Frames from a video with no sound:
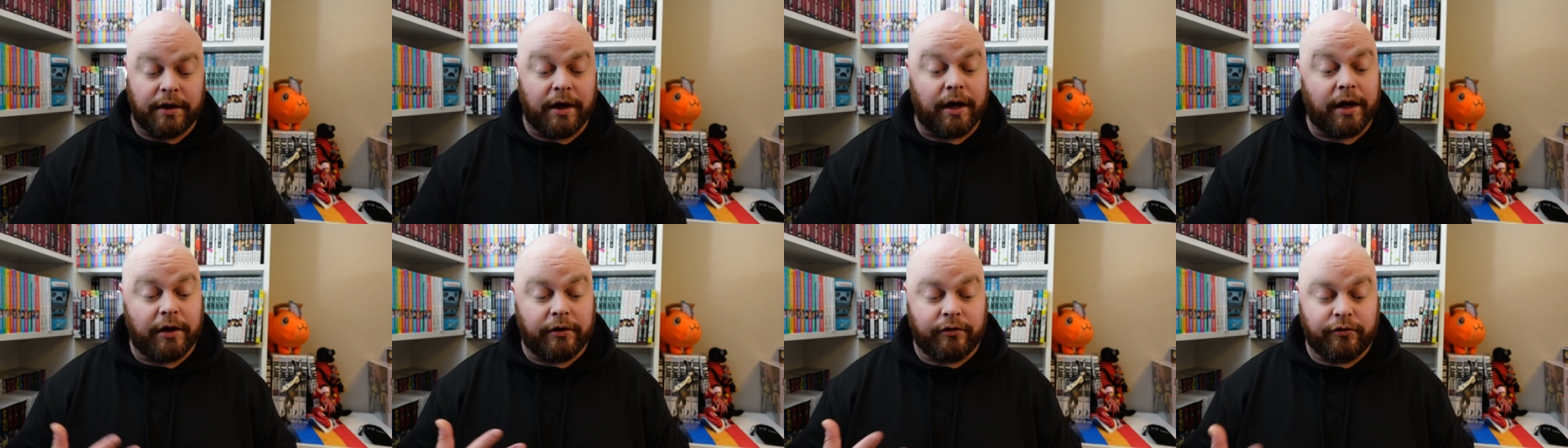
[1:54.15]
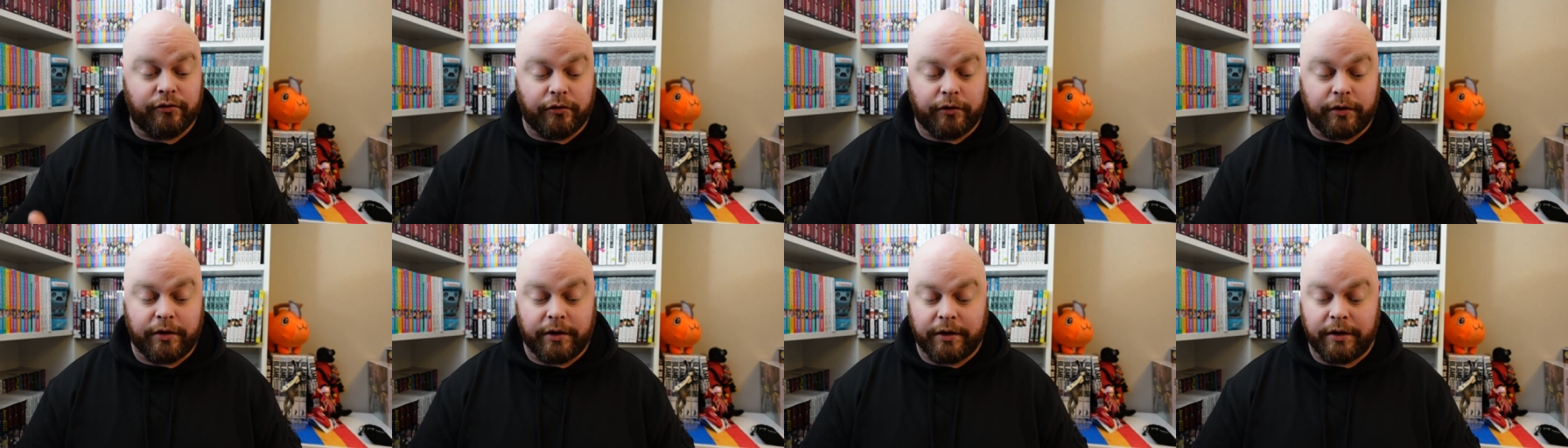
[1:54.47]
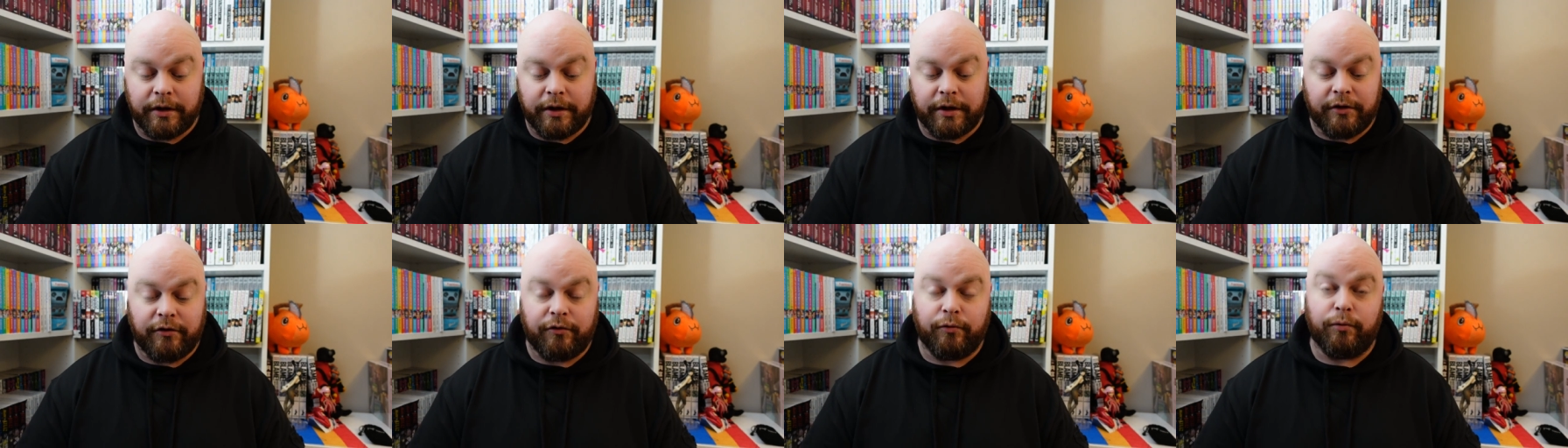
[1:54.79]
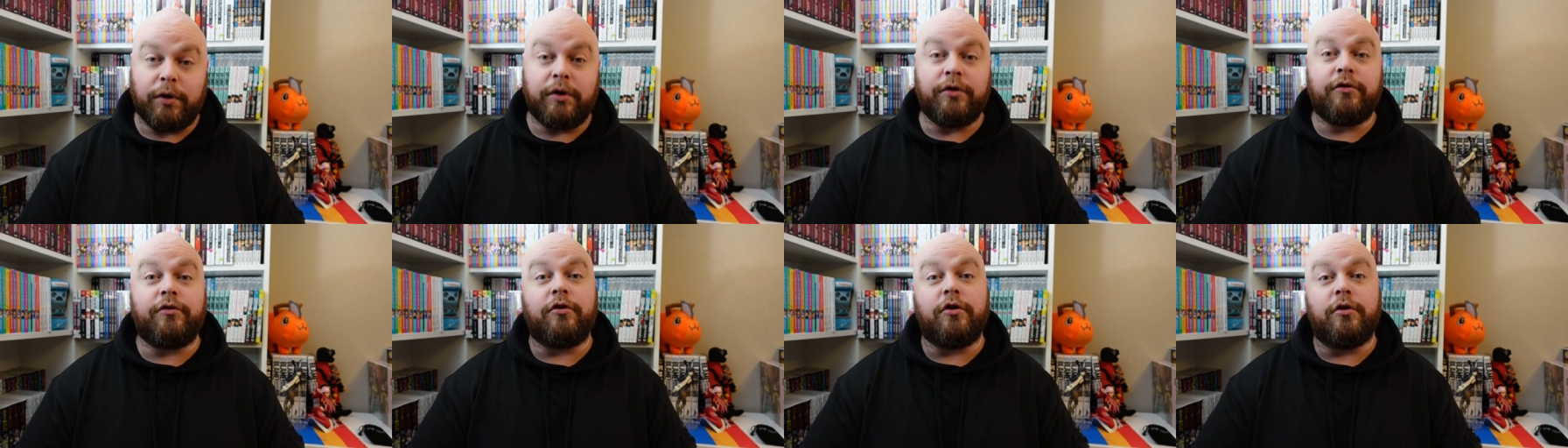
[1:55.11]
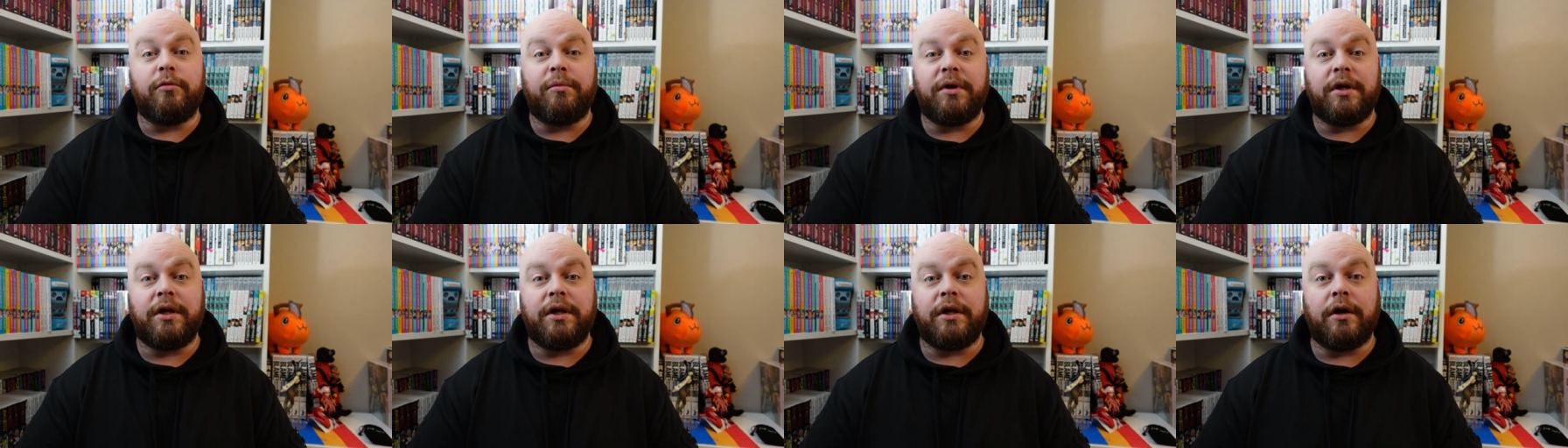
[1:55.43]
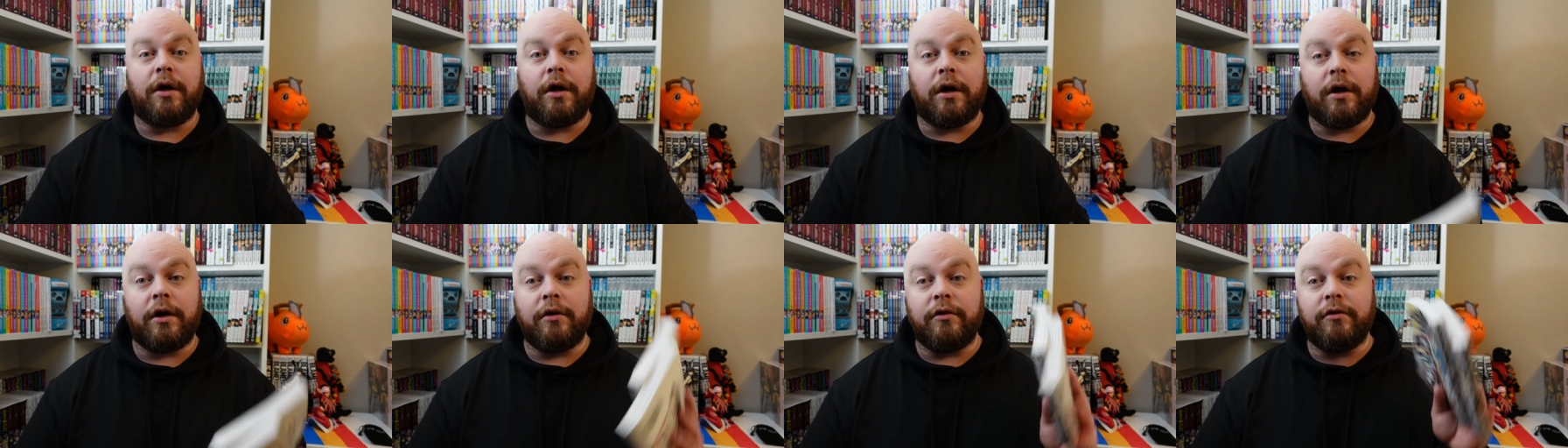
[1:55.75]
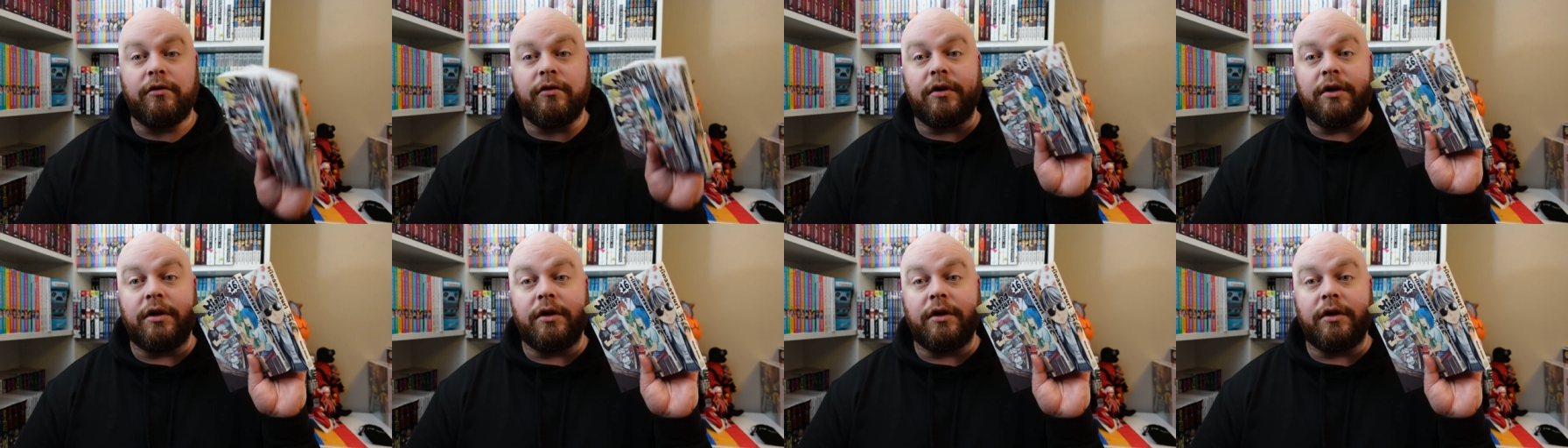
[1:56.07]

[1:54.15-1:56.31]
I enjoyed it. It's what turned me on